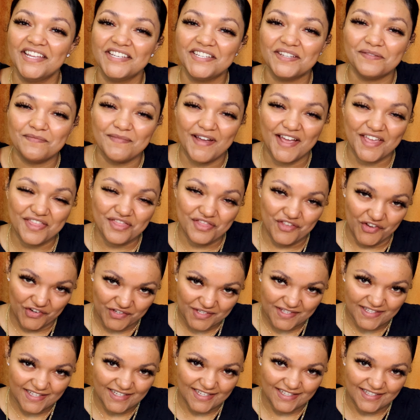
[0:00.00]
And in my
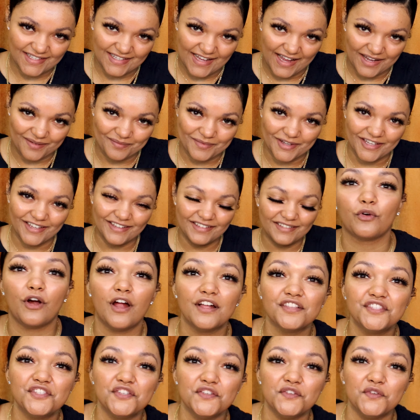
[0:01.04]
thirsty segment,
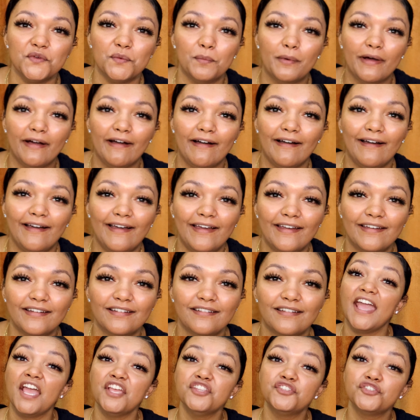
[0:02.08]
brought to you
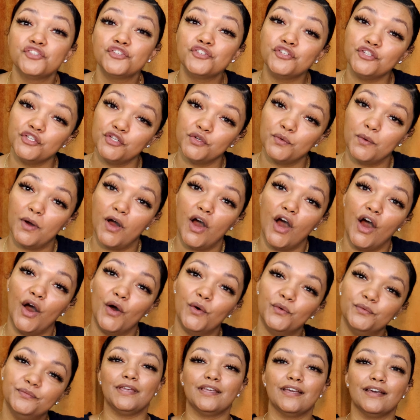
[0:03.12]
by
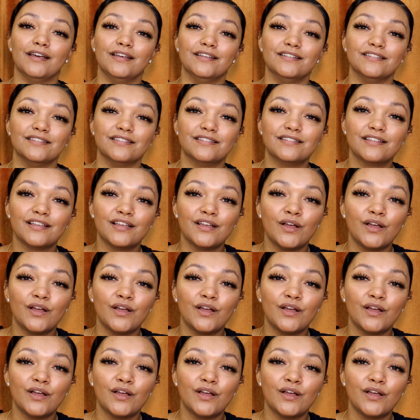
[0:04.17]
H2O, because